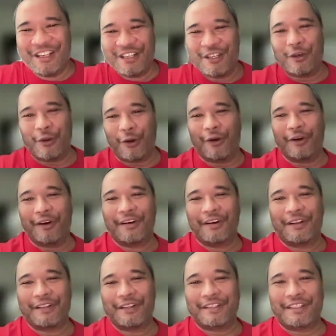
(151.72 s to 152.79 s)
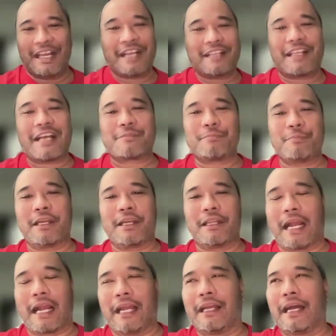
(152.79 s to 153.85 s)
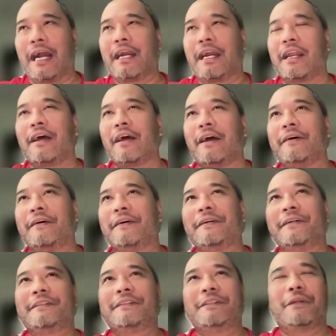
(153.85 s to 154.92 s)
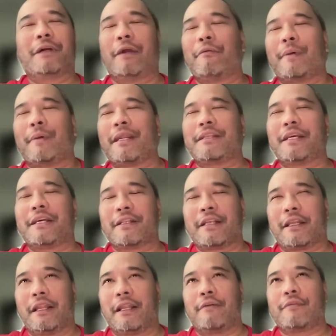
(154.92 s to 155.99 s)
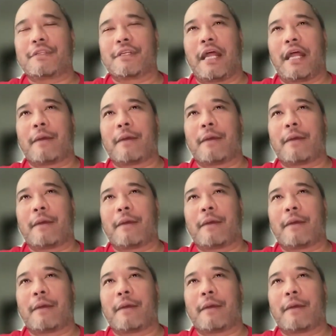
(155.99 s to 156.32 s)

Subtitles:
you know, that's me. Like, I kind of, everybody think that love is an